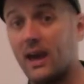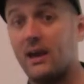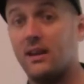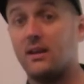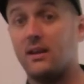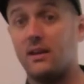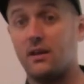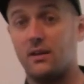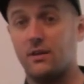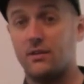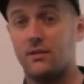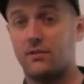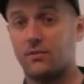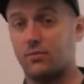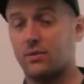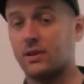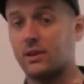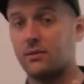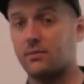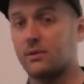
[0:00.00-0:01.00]
n is
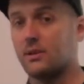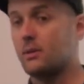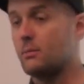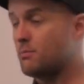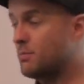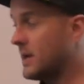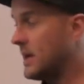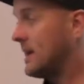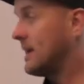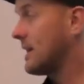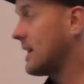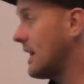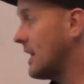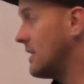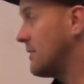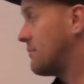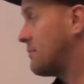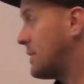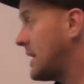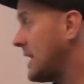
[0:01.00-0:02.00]
really, really big
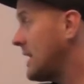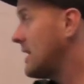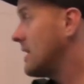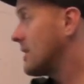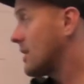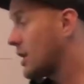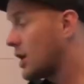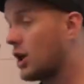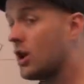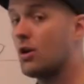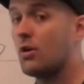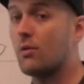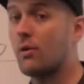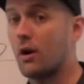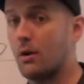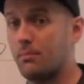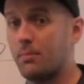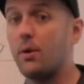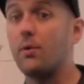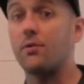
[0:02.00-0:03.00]
and if p and q
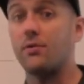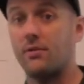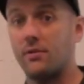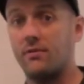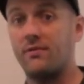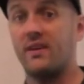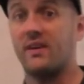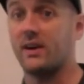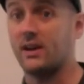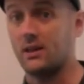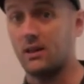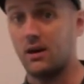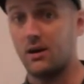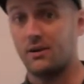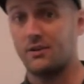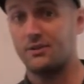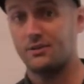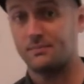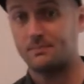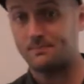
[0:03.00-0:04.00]
are both very
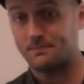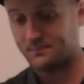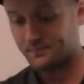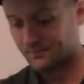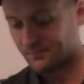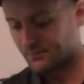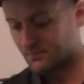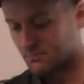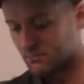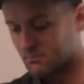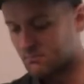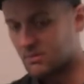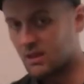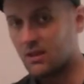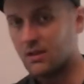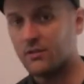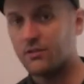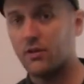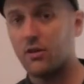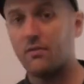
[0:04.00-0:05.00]
large.
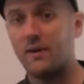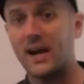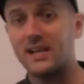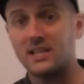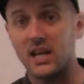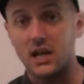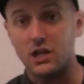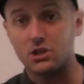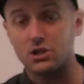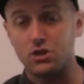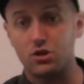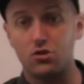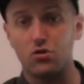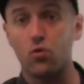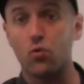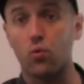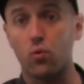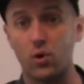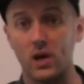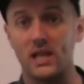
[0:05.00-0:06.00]
So if I take
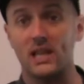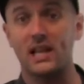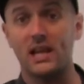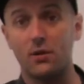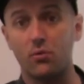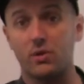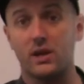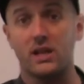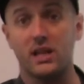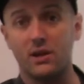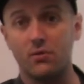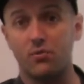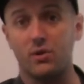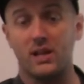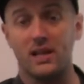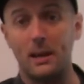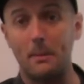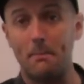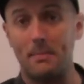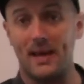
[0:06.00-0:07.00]
two really, really,
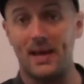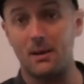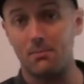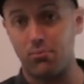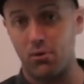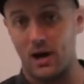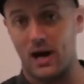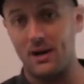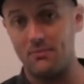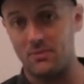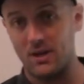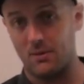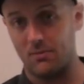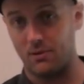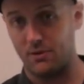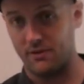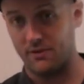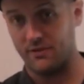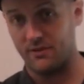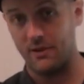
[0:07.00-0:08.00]
really big prime
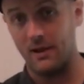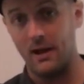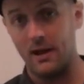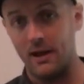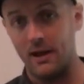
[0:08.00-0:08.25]
numbers